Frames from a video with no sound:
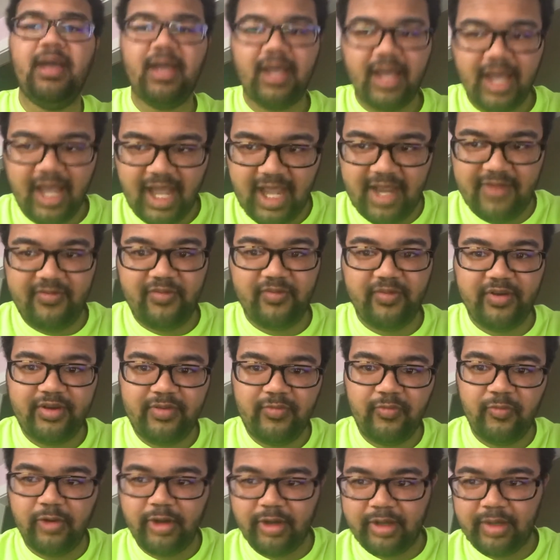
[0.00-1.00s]
Hi everyone,
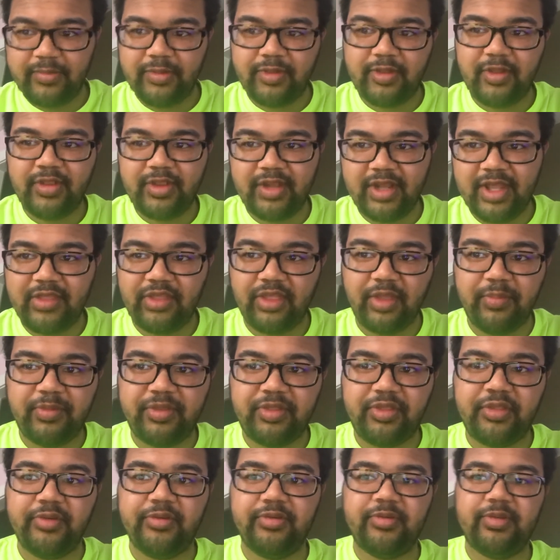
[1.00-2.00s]
welcome to today's
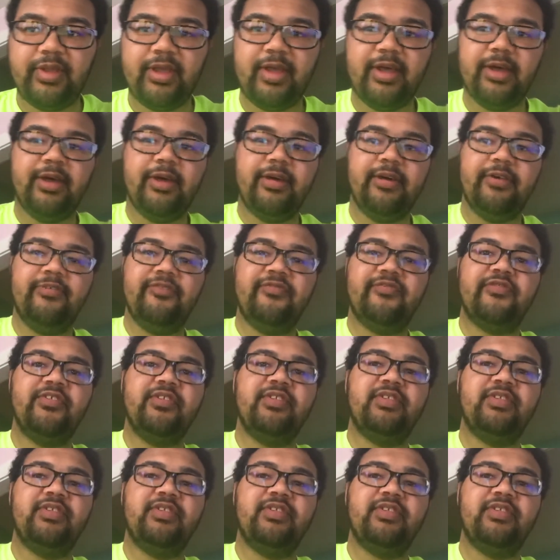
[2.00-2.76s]
episode of